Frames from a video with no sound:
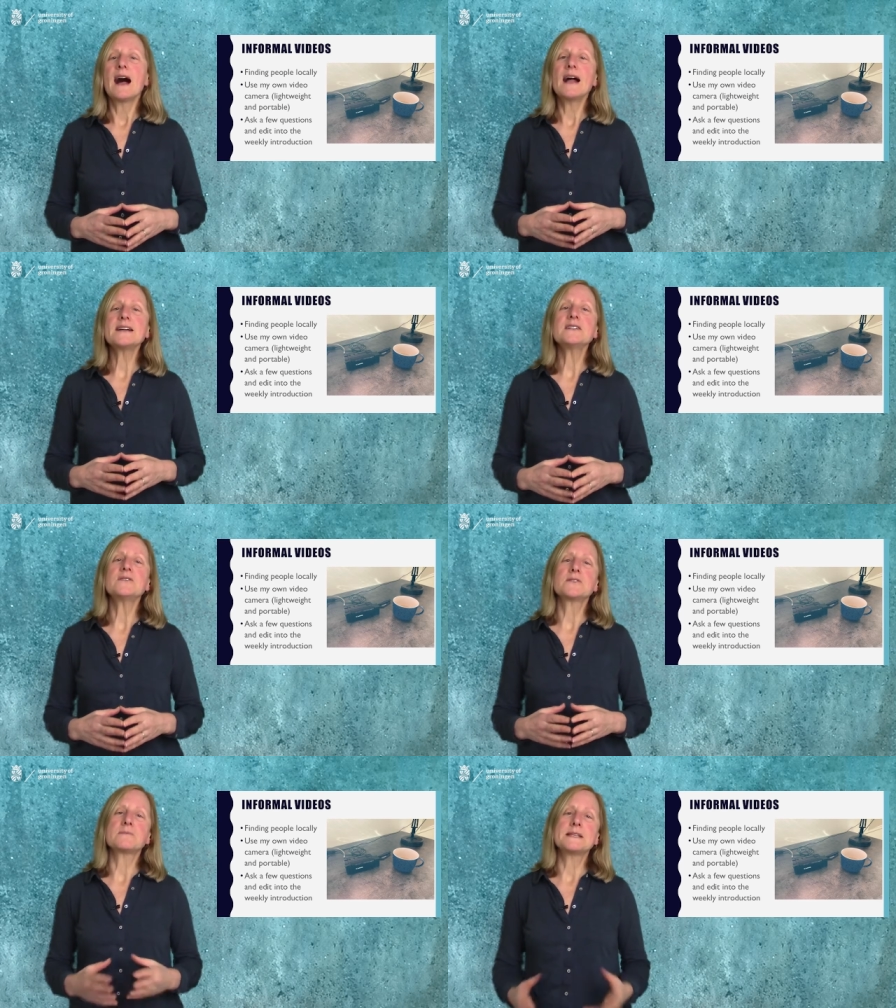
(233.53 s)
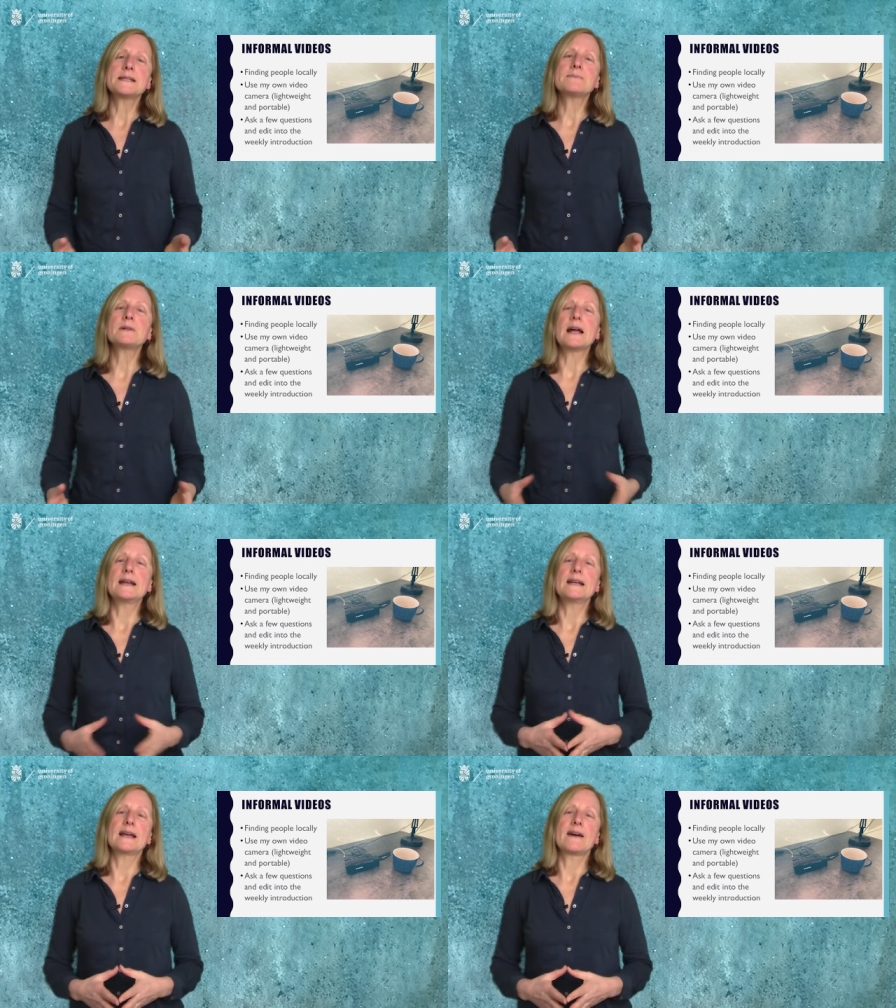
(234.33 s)
I can do some simple
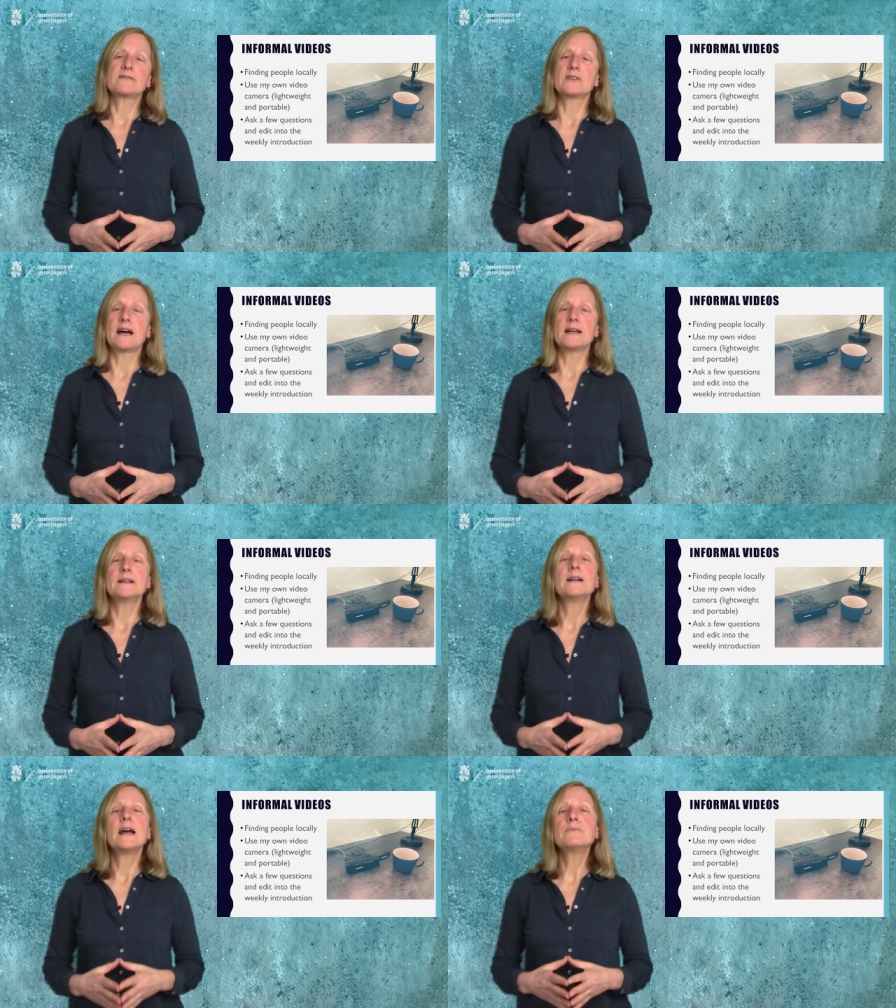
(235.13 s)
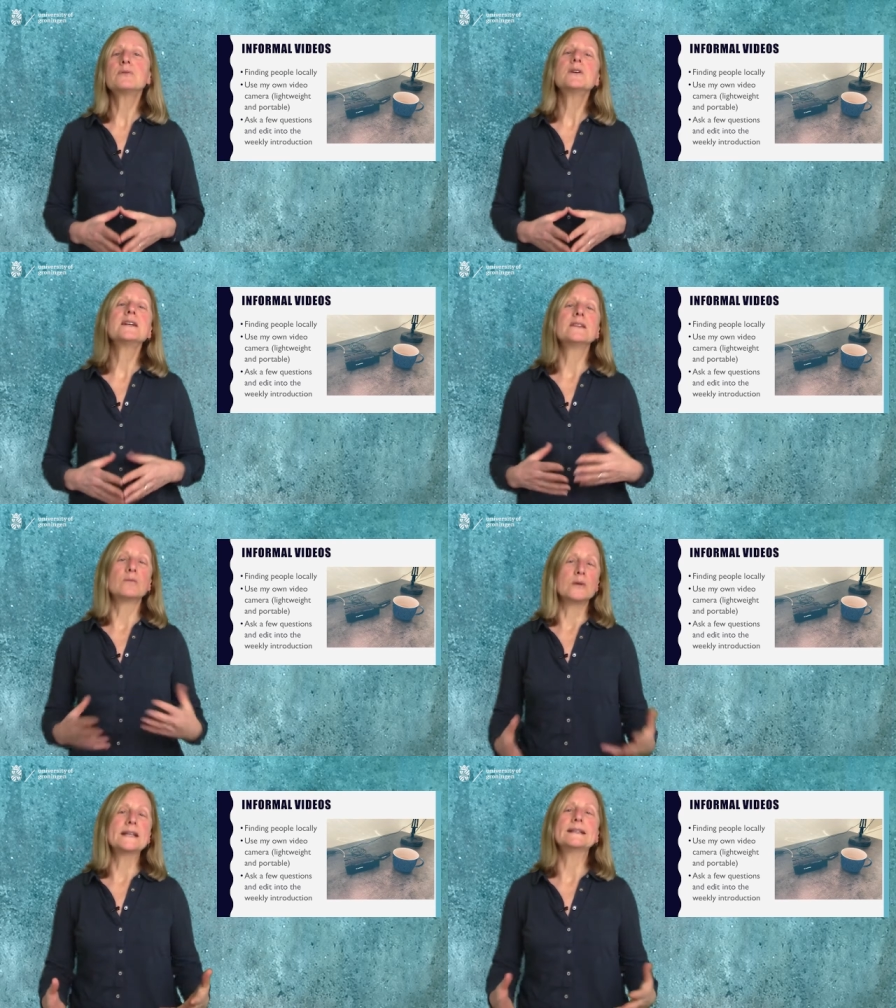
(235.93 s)
editing after that and put it in the
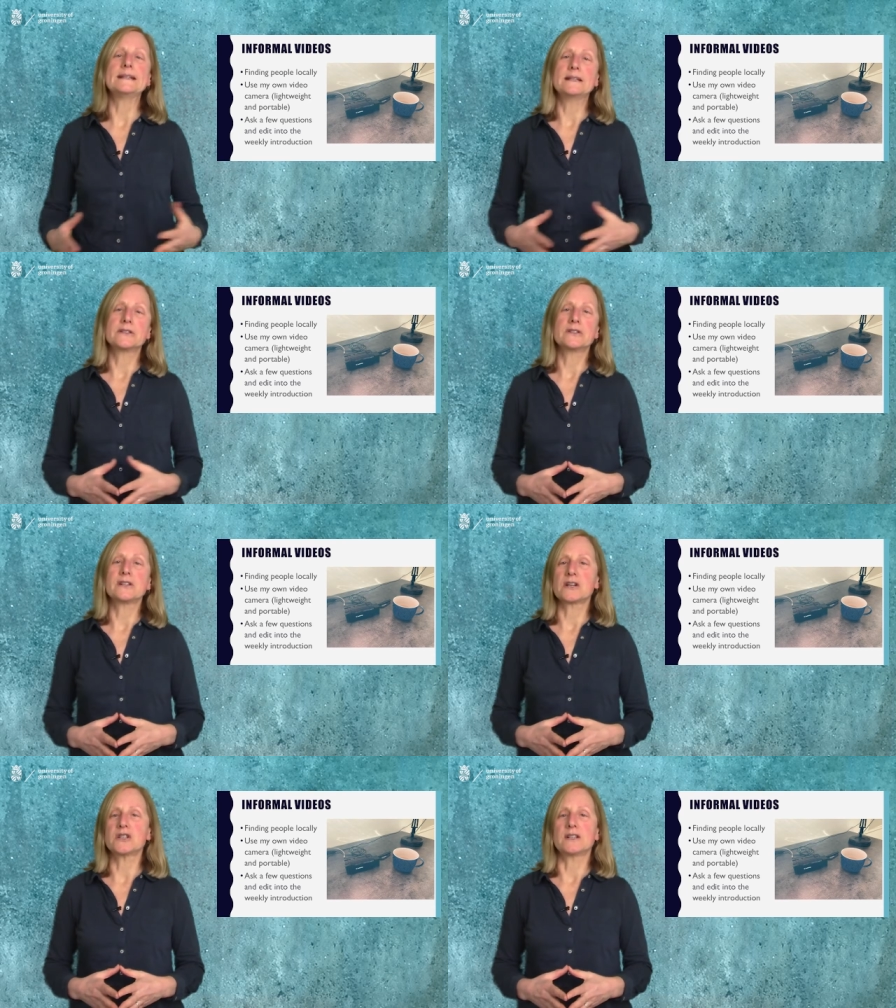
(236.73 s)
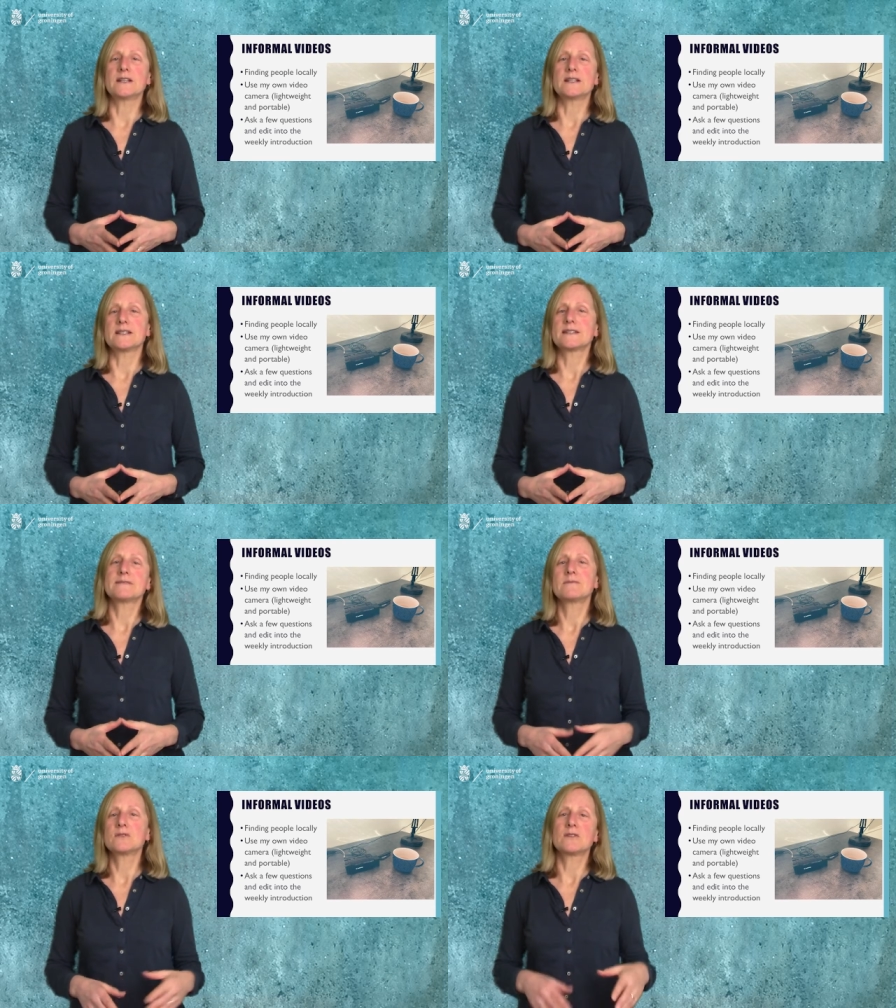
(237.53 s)
weekly introduction
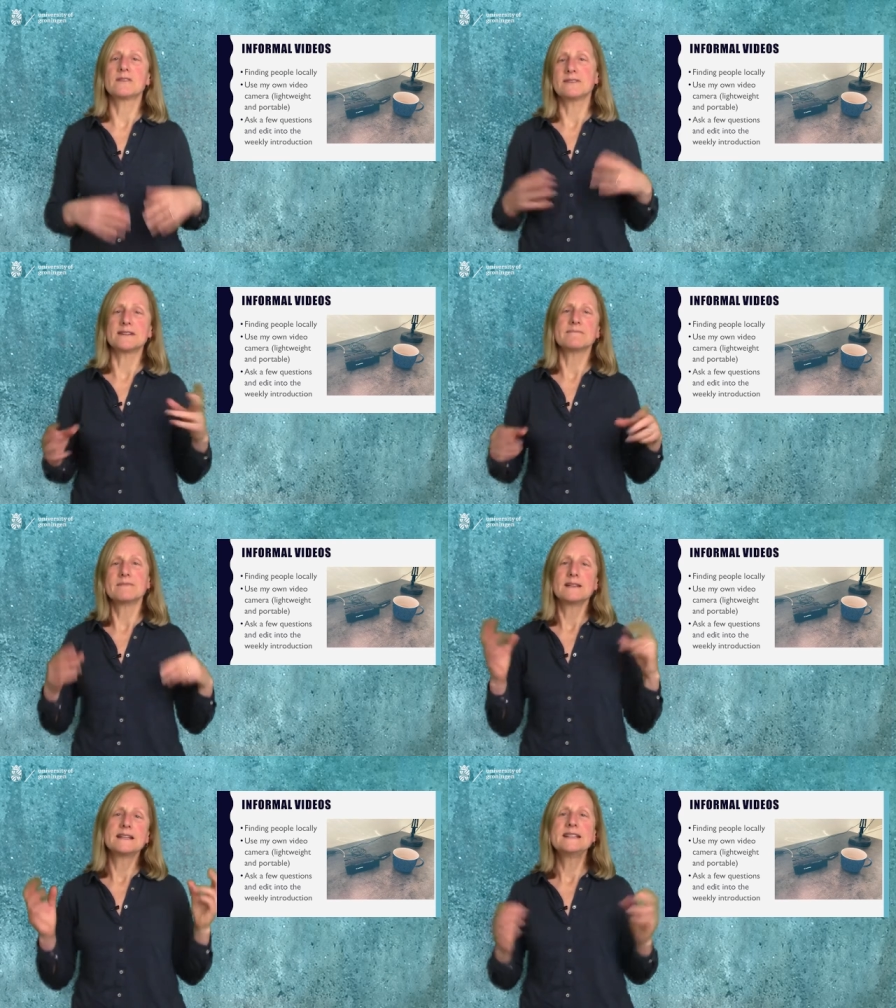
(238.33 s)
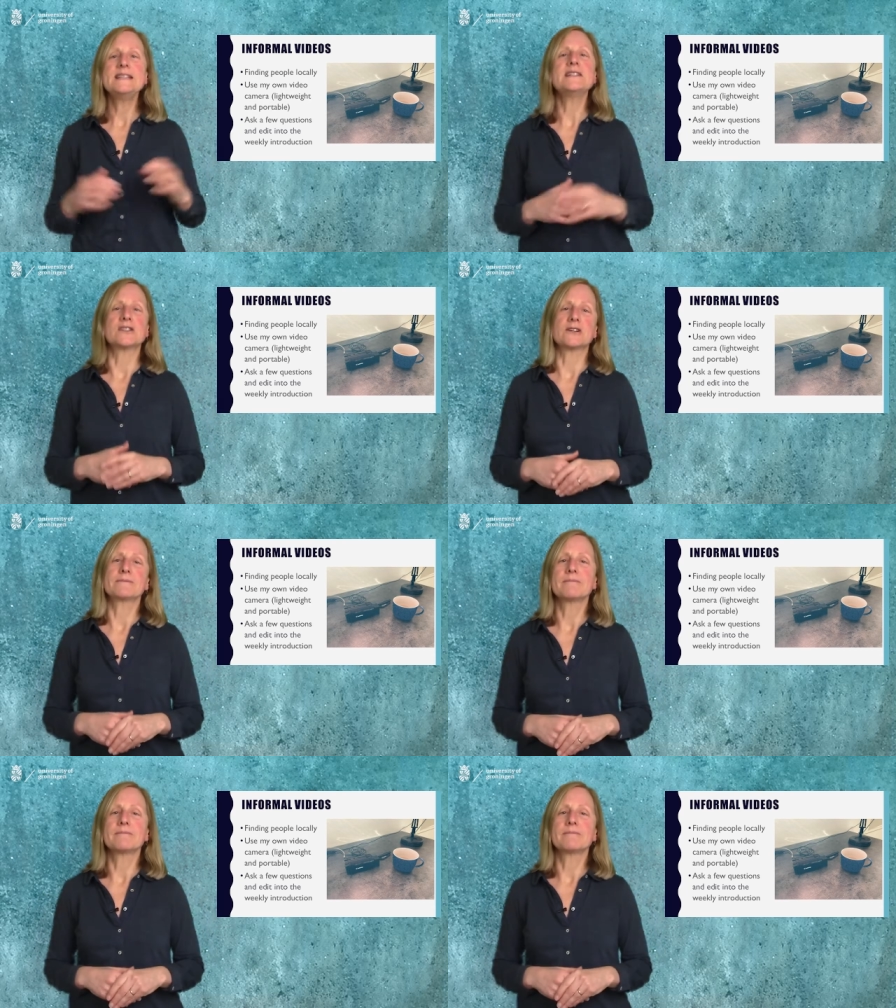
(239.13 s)
as sort of a teaser.